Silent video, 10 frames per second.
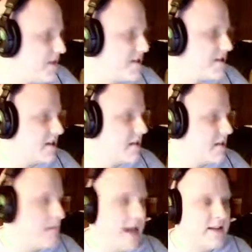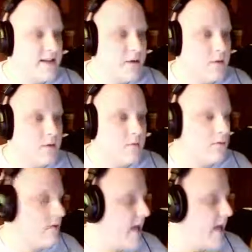is the command zone.
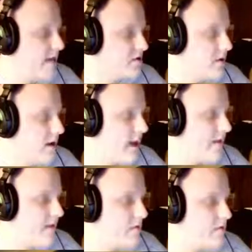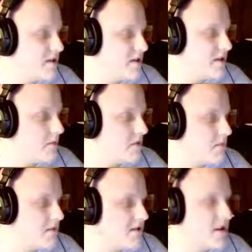Actually, I haven't really said much
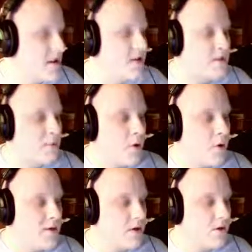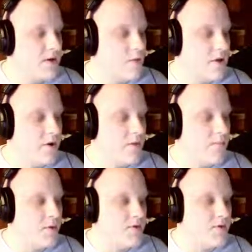about this. Support zone is where you can
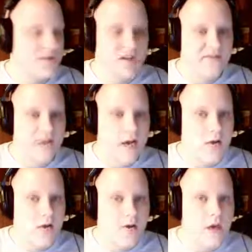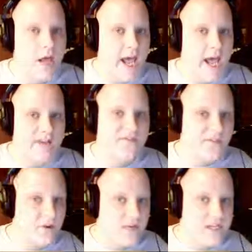put your stuff down at
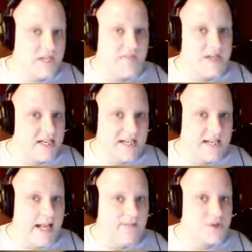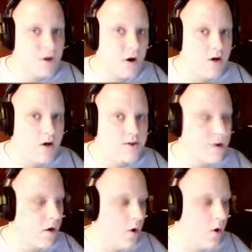first. If it does not have charge,
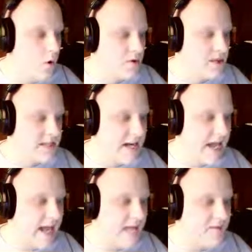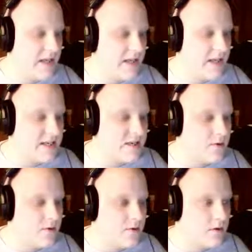or it does not have like a
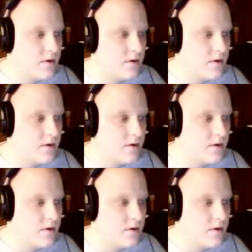certain